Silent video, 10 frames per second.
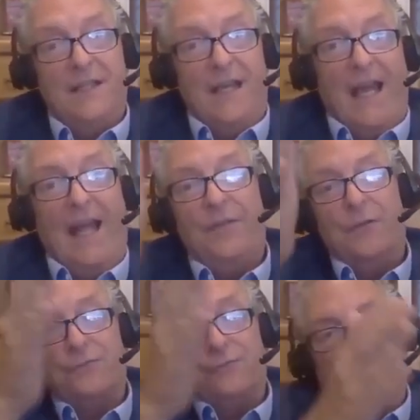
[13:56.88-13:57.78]
and
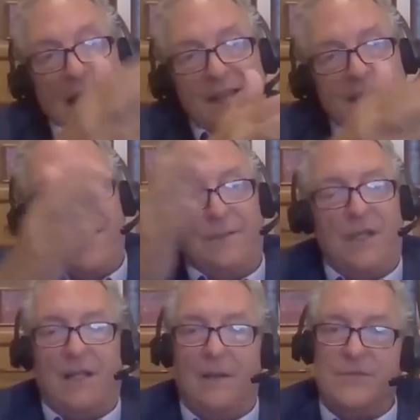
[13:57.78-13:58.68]
the right thing
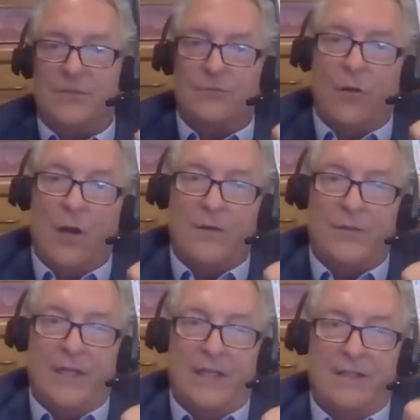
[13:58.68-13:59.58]
becomes the wrong
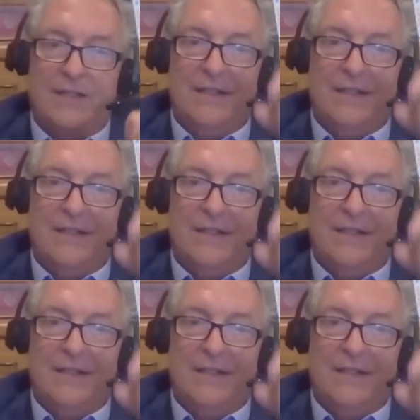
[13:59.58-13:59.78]
thing.